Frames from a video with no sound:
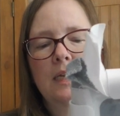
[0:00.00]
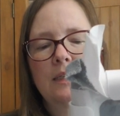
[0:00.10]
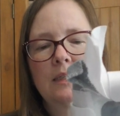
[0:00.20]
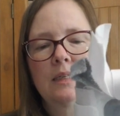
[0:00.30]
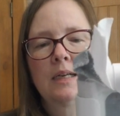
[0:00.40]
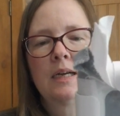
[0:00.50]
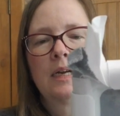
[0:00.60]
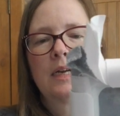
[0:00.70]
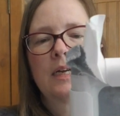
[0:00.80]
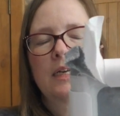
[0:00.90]
and
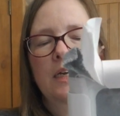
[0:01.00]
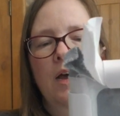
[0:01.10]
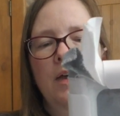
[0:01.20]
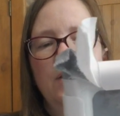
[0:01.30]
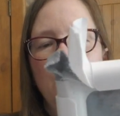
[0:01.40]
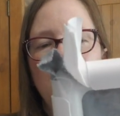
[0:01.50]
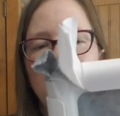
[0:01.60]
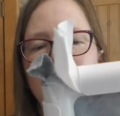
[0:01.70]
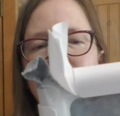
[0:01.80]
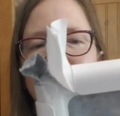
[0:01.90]
it kind of
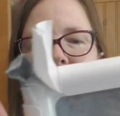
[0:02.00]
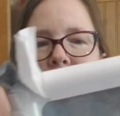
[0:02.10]
worked.